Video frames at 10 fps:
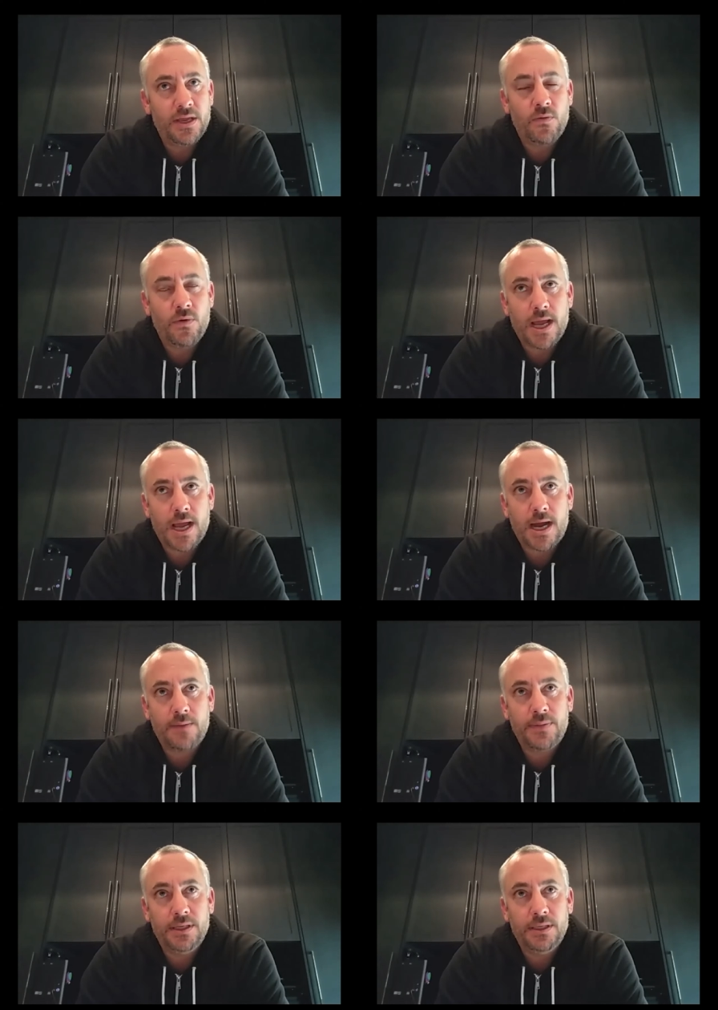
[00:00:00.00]
what
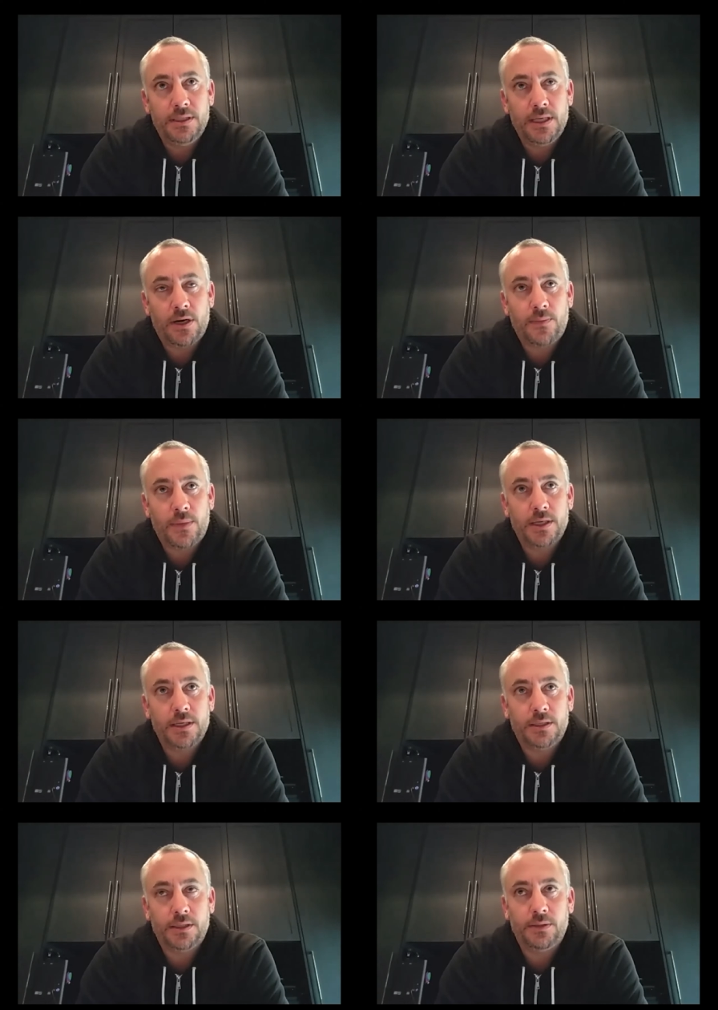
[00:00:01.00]
happened in our market
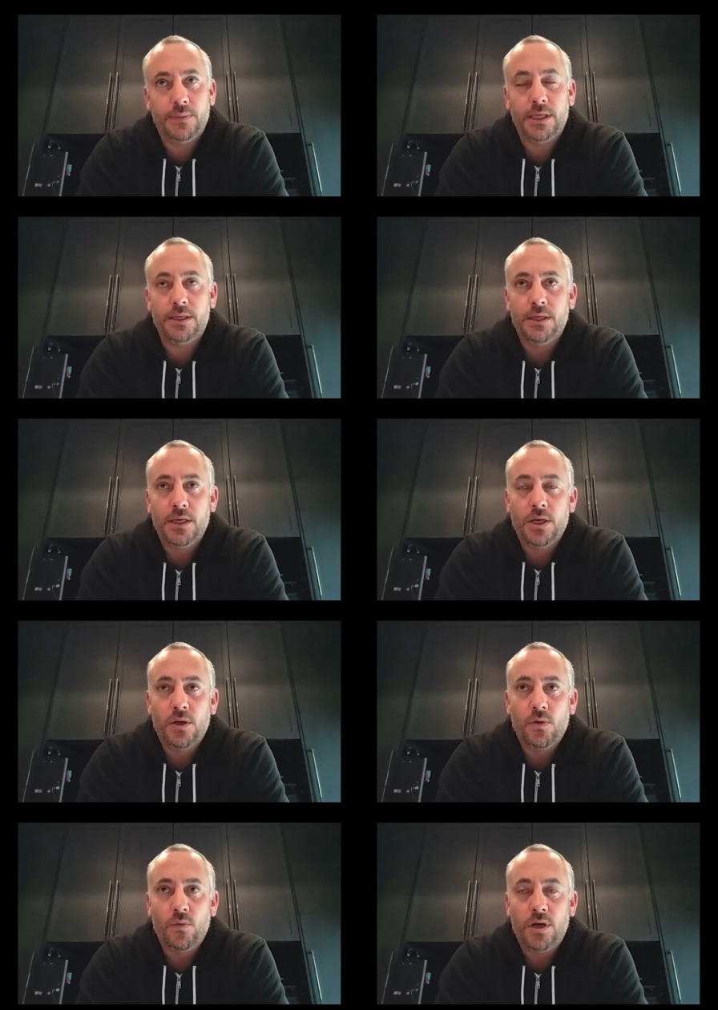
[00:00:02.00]
a little bit
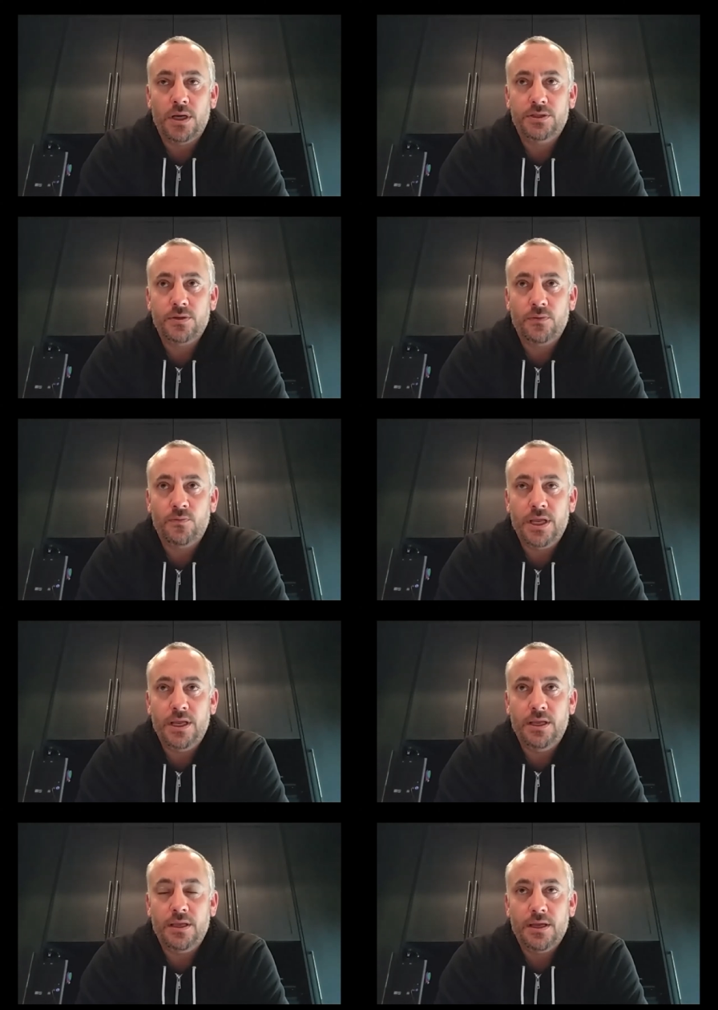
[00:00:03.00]
was
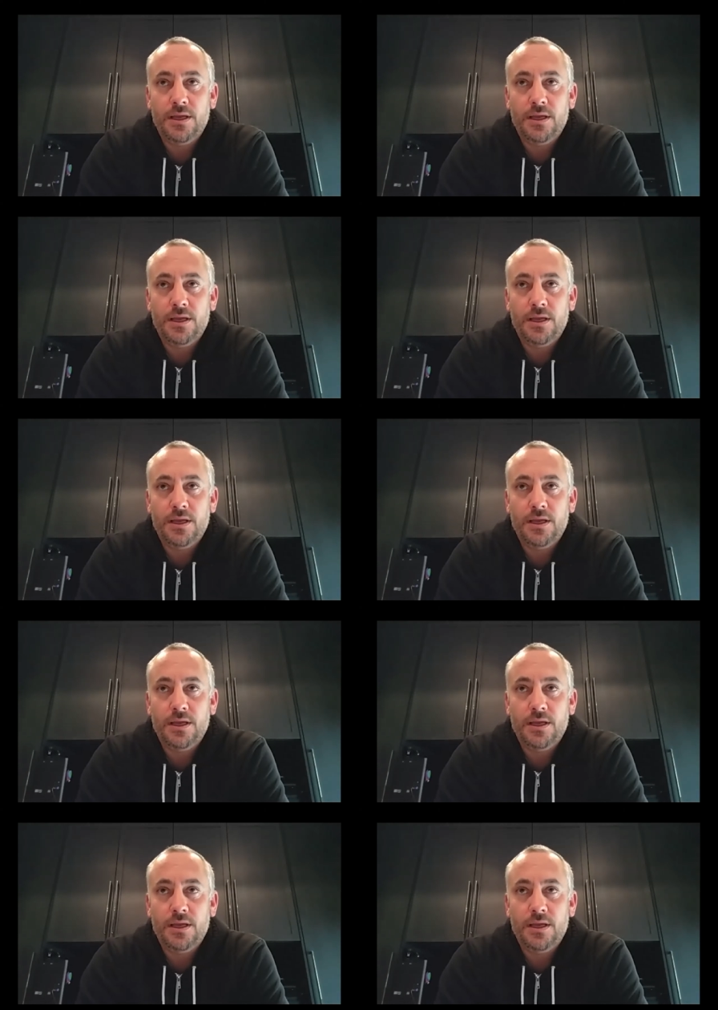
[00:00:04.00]
we,